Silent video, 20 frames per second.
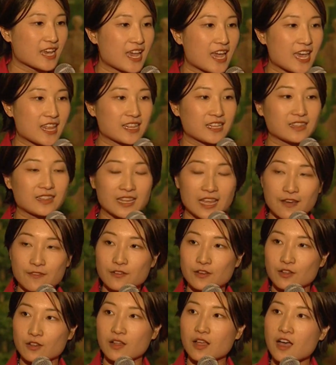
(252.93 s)
in the
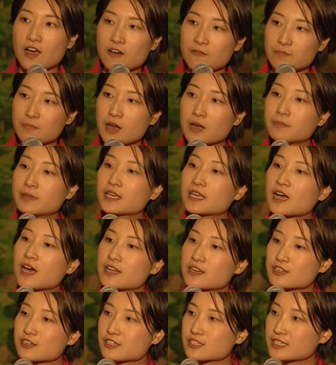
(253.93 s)
level of public
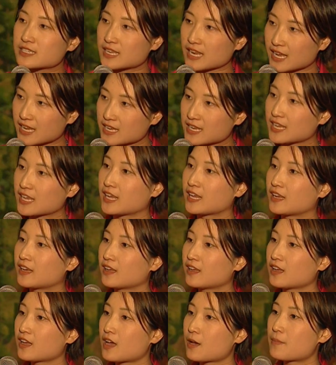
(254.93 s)
understanding
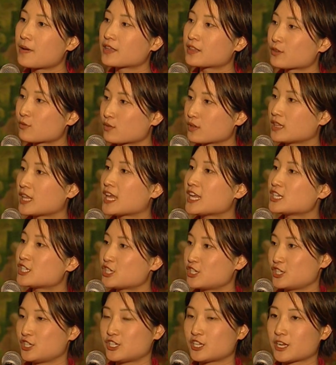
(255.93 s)
about the
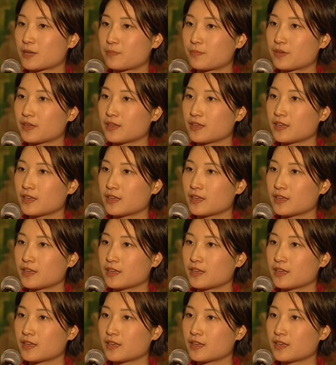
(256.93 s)
relationship